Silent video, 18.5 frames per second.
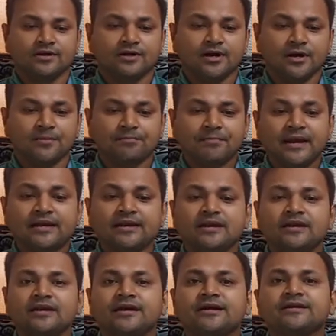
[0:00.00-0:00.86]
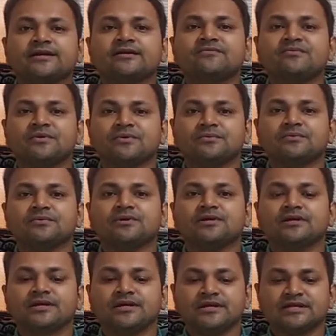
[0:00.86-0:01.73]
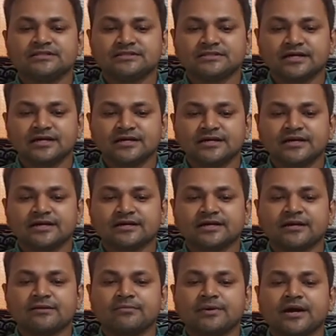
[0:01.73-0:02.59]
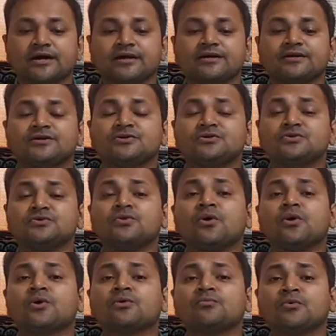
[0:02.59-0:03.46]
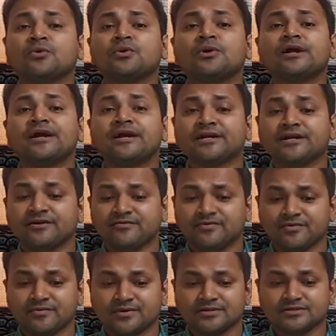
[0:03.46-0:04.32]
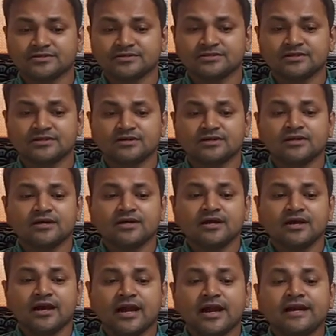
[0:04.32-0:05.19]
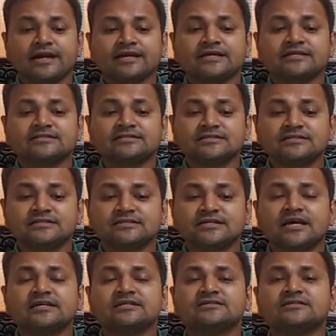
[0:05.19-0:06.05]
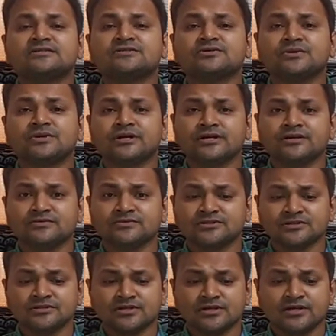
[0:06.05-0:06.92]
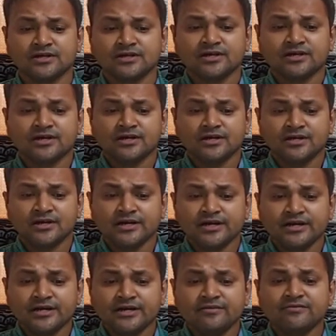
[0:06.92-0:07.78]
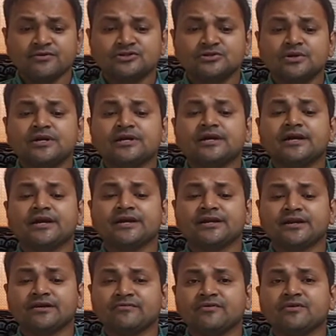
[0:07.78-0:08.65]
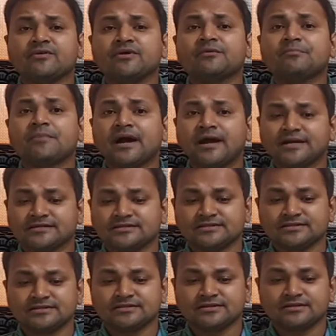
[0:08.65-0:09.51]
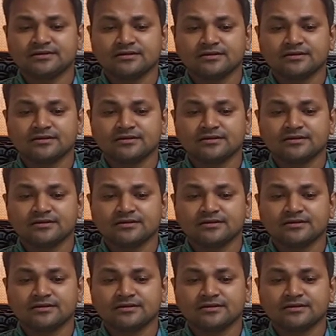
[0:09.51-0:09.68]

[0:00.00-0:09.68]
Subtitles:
A panel interview is conducted by two or more interviewers and is designed to reduce individual interviewer bias.